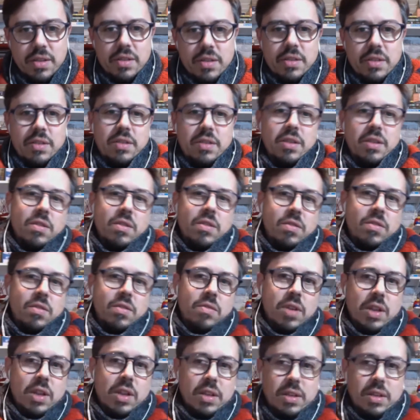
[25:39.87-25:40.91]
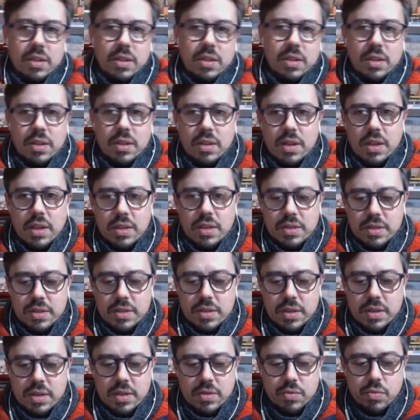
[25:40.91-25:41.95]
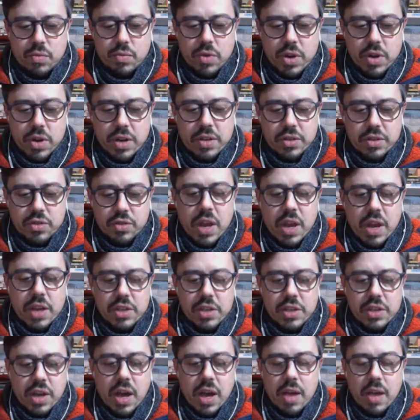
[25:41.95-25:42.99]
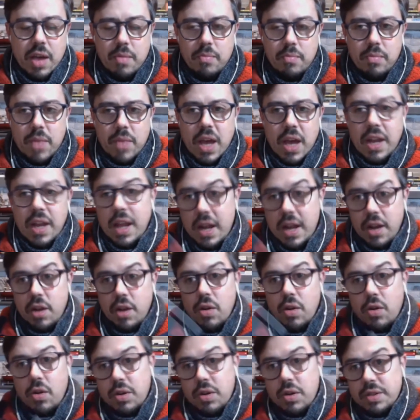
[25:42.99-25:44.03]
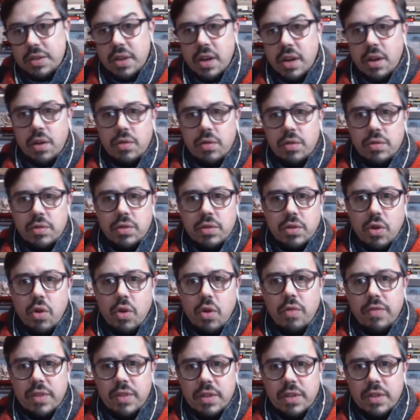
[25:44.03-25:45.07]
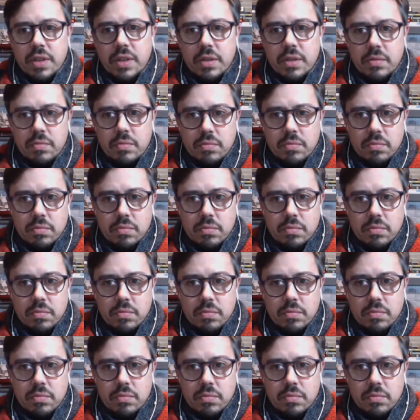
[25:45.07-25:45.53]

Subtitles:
You know, and it's we're in a strange time. And then of course include COVID and